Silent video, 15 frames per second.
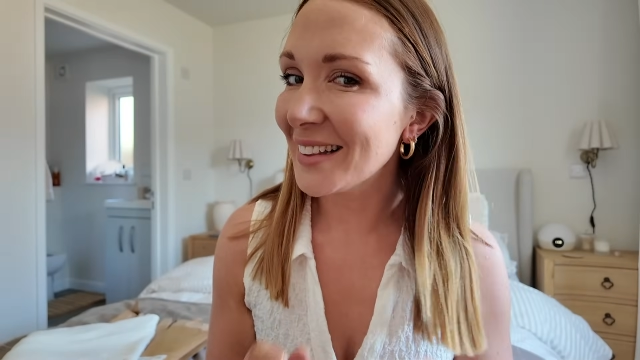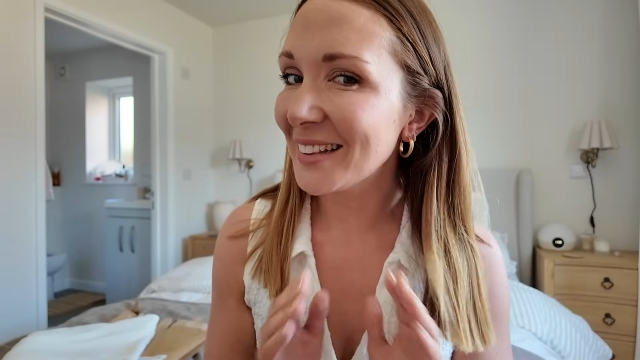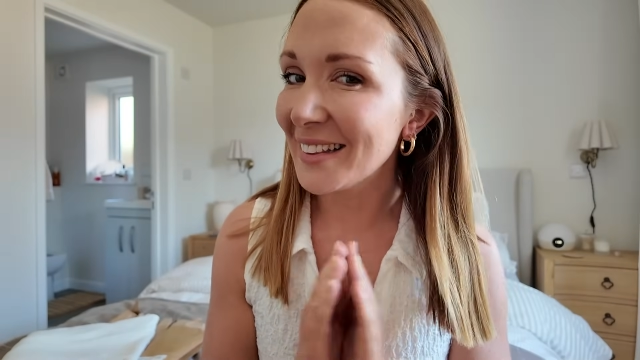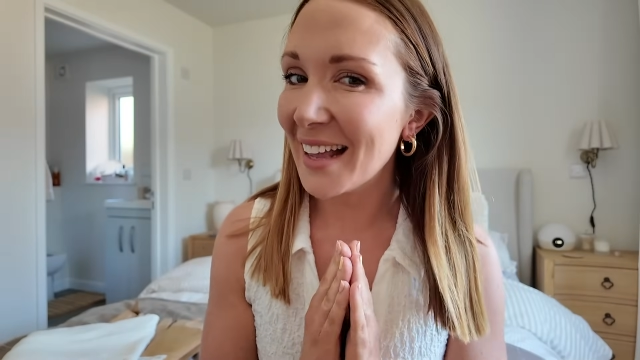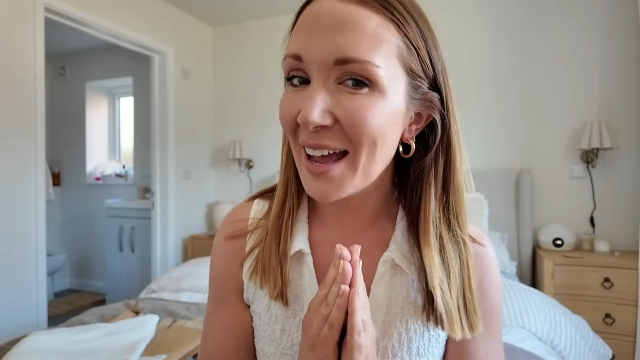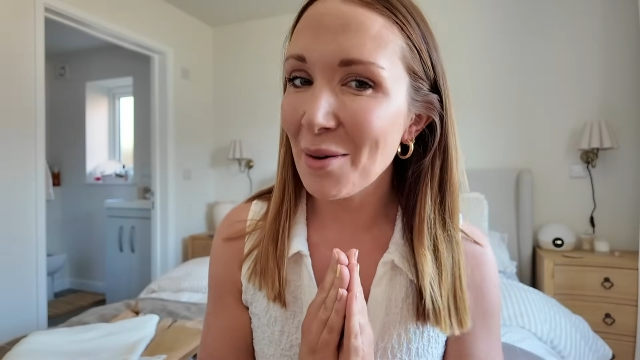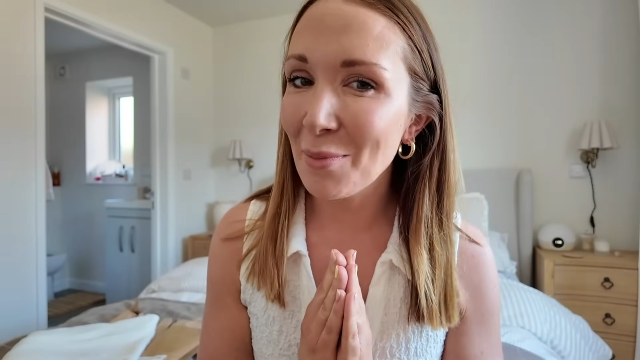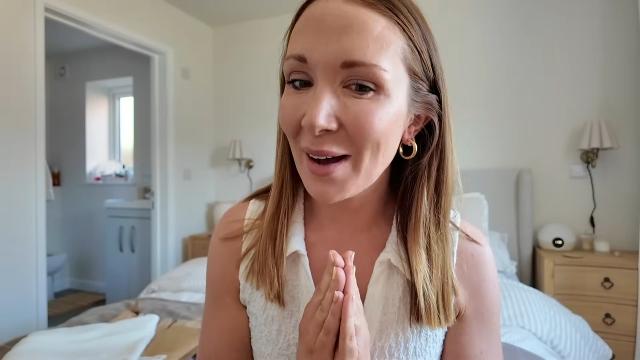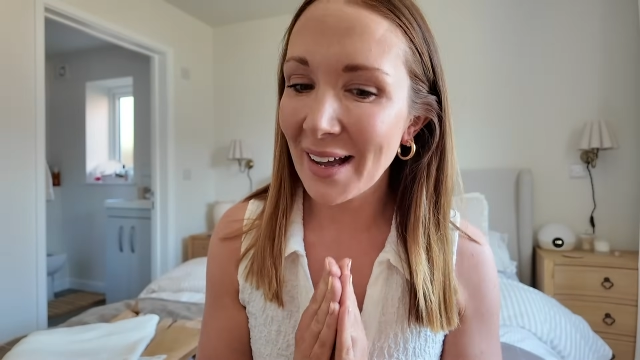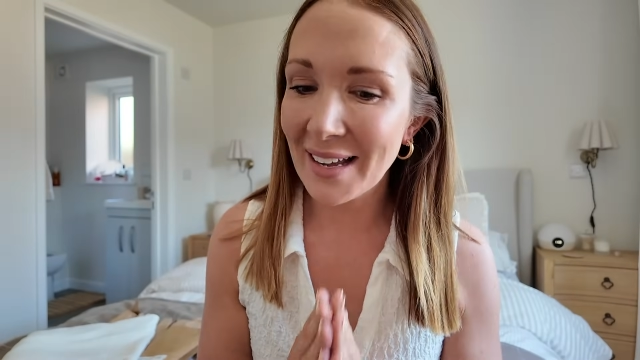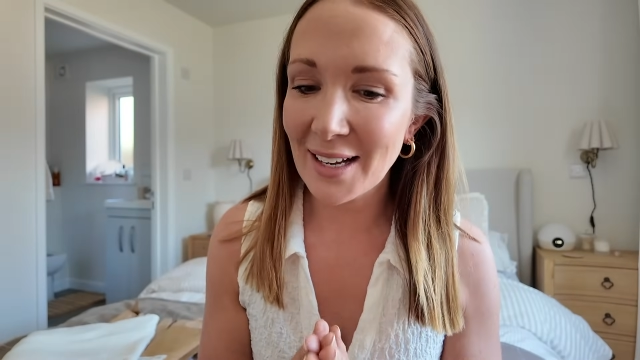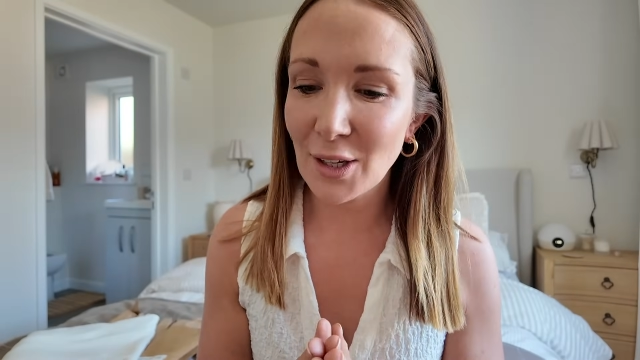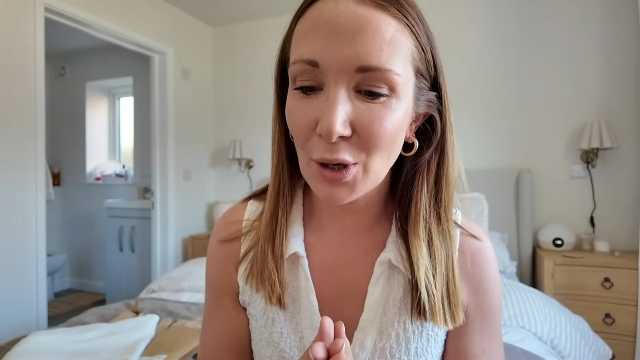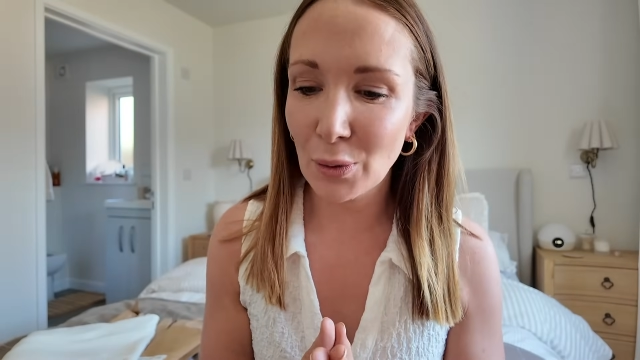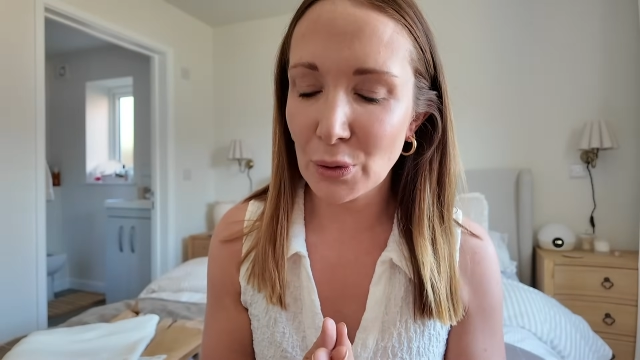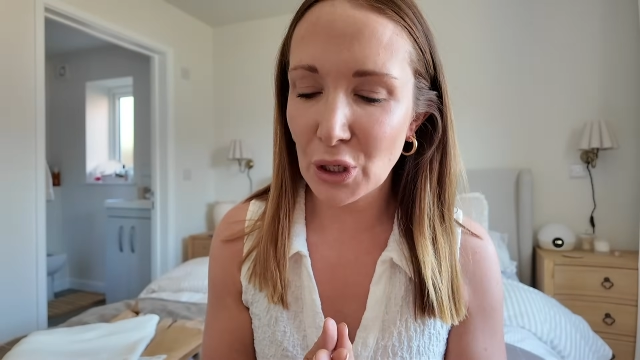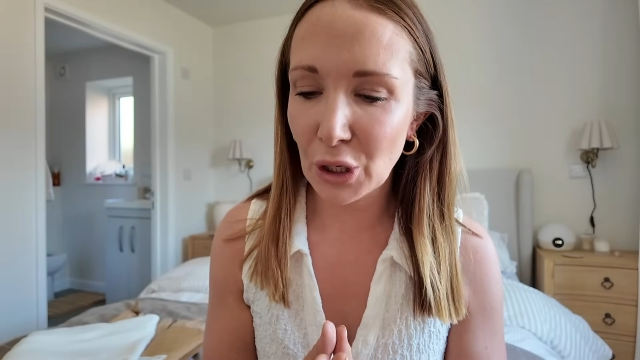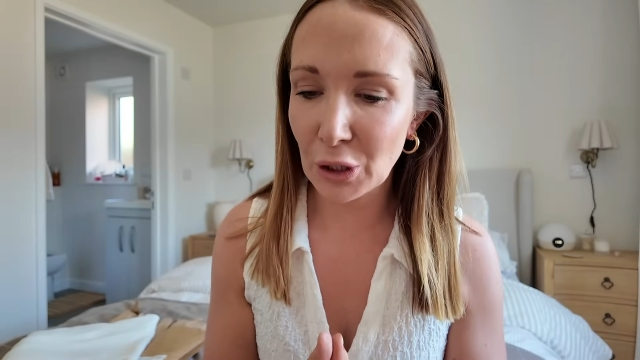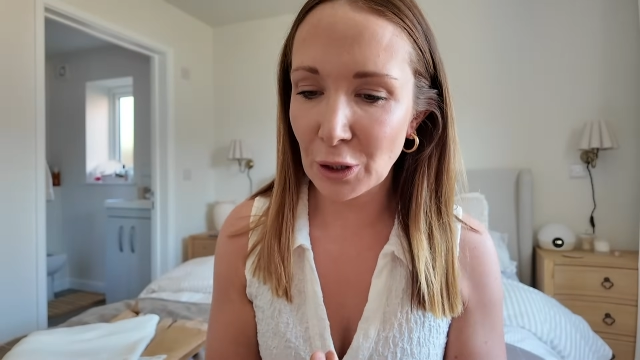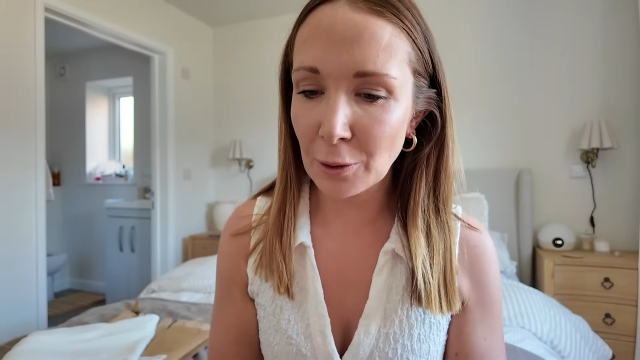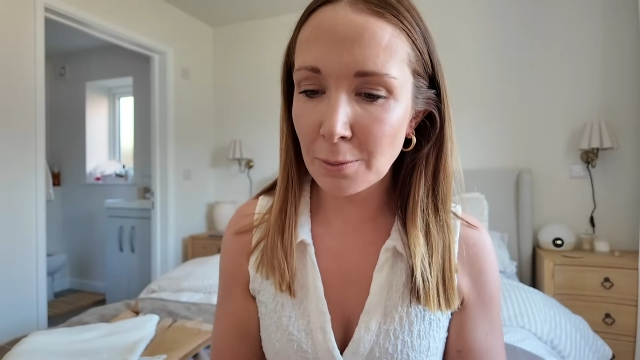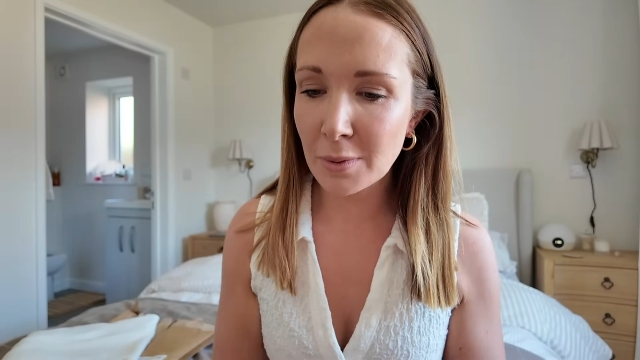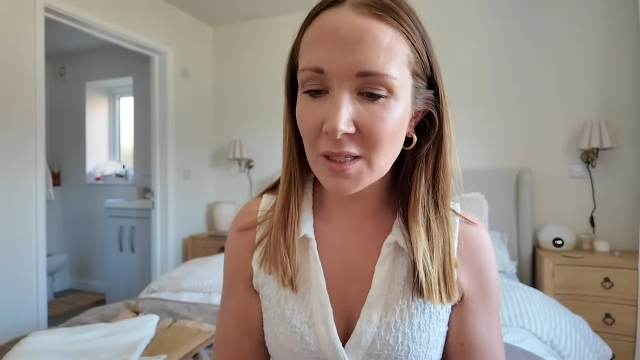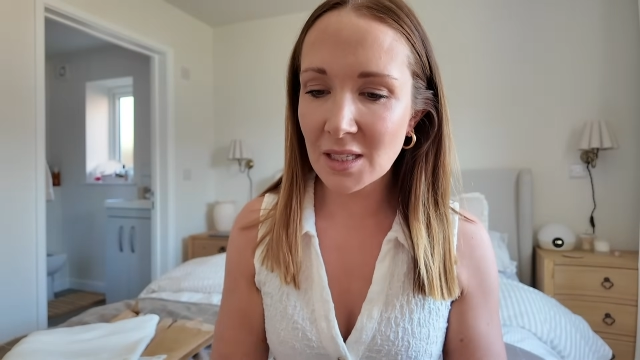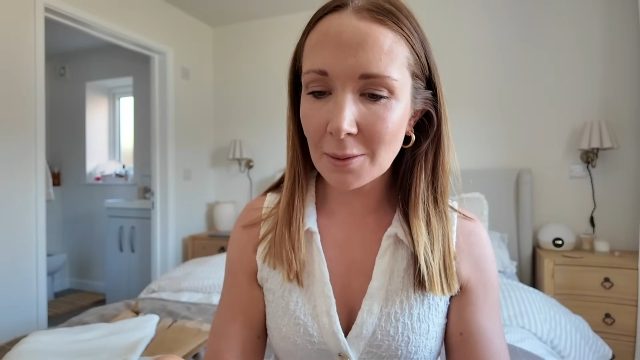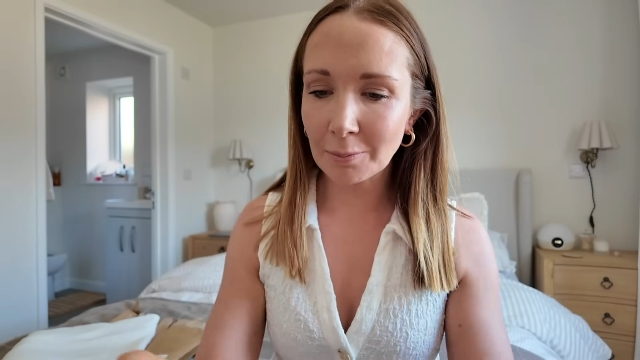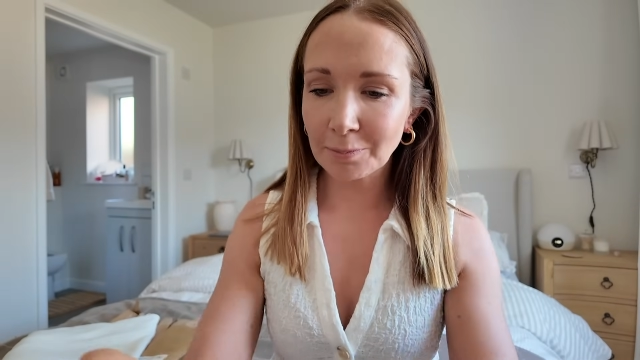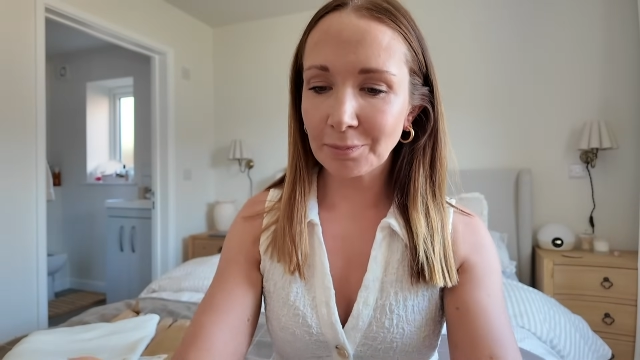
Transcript: they're my gold hoops.